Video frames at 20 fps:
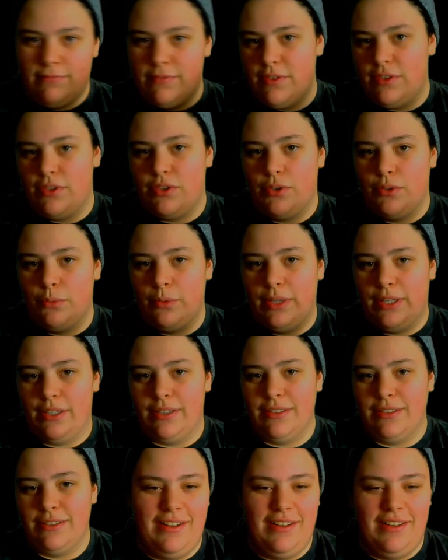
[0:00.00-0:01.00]
the
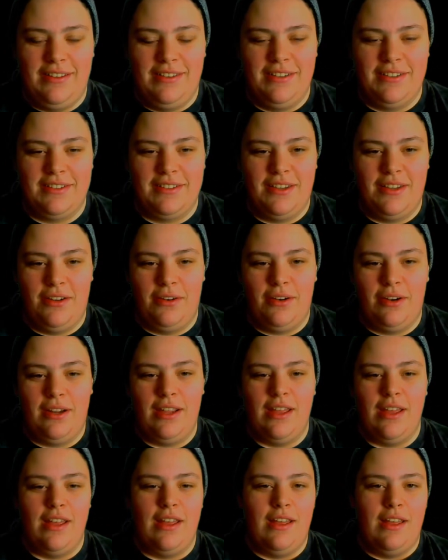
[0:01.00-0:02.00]
wheel in this theory,
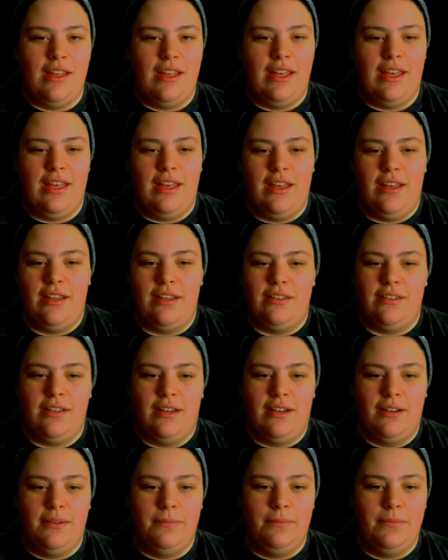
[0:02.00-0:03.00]
and
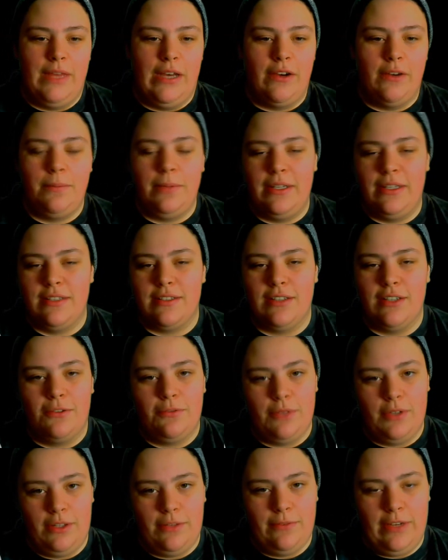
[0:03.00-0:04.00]
that would be
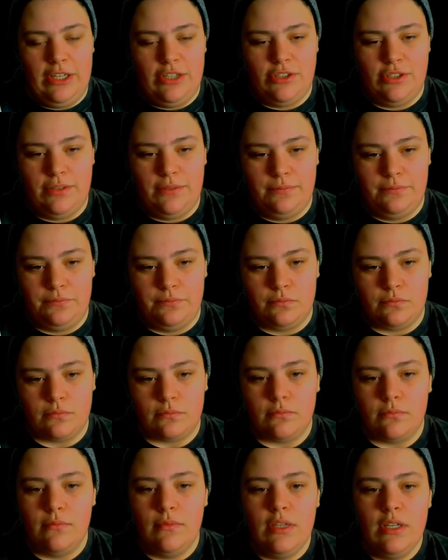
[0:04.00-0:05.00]
self-revelation.
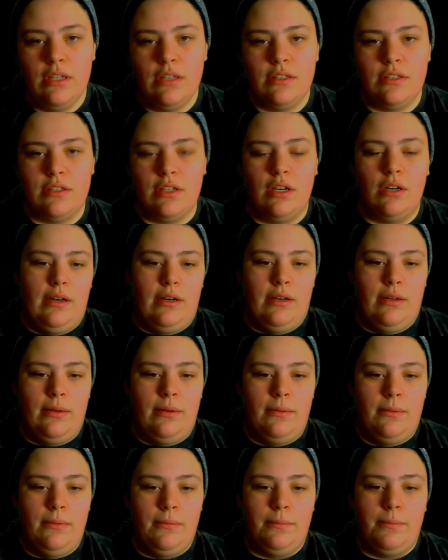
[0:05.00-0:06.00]
So
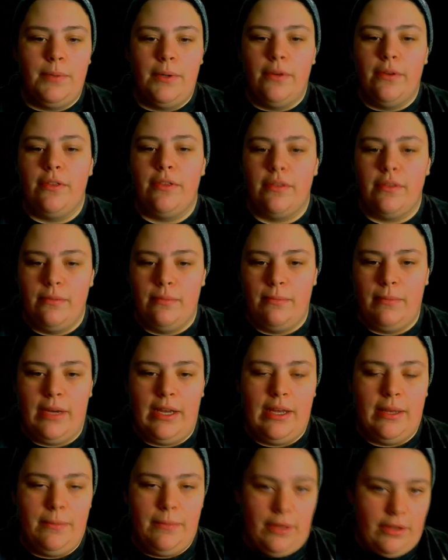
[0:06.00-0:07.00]
both
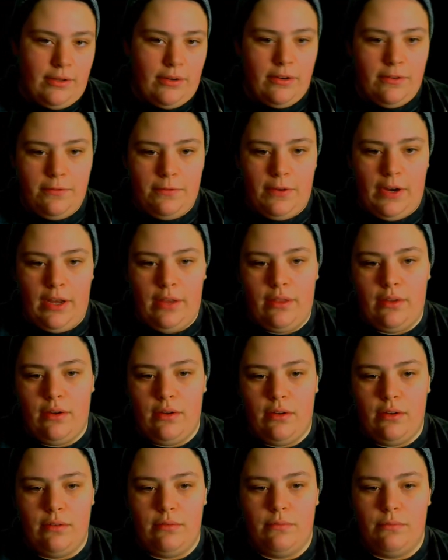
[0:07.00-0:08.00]
my mother and
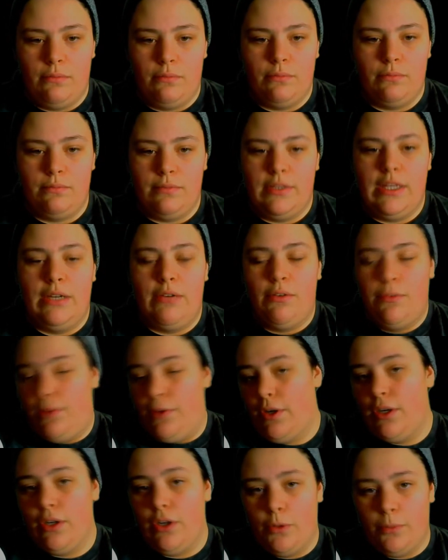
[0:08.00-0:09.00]
father, they were
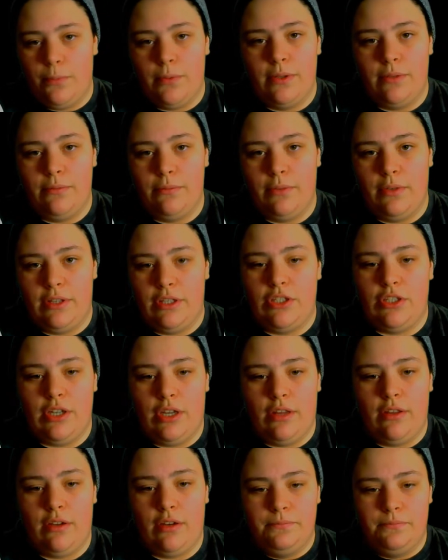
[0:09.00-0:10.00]
very open with each
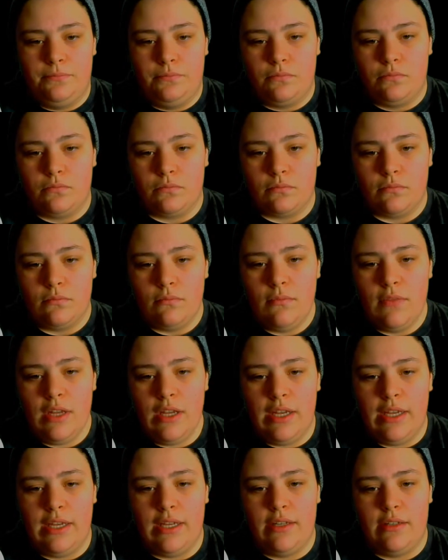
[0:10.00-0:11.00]
other
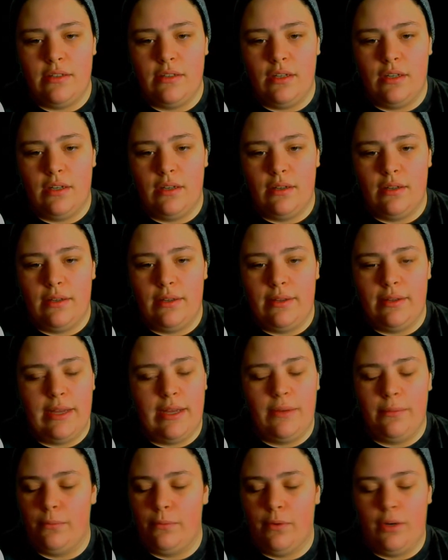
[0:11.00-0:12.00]
and
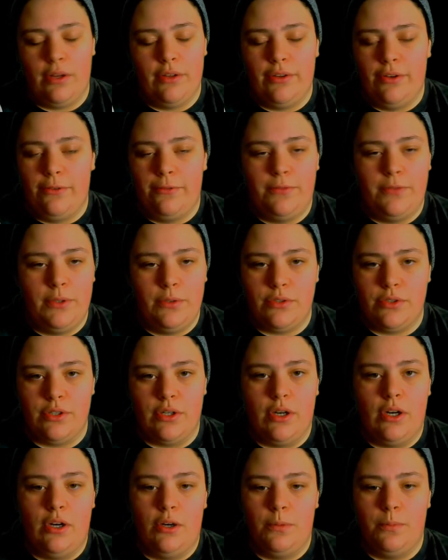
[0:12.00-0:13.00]
all their future
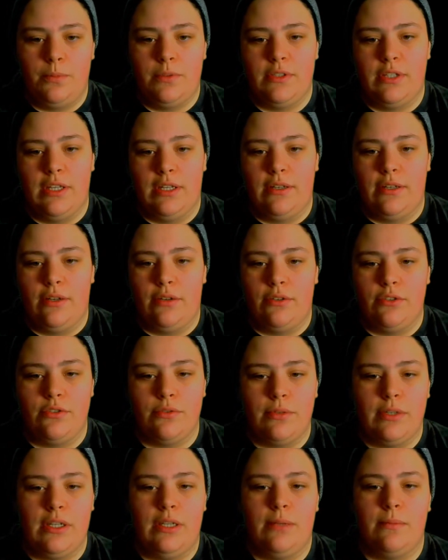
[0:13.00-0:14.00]
hopes and their
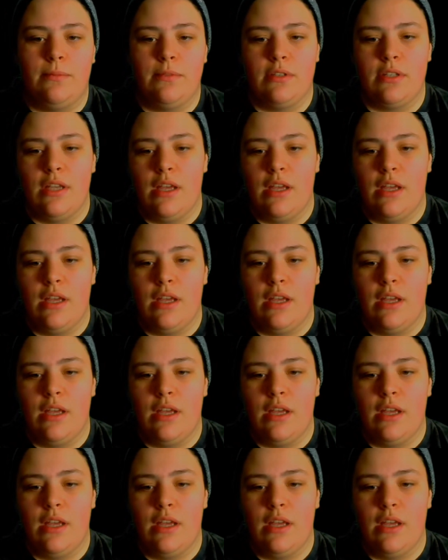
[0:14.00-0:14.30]
dreams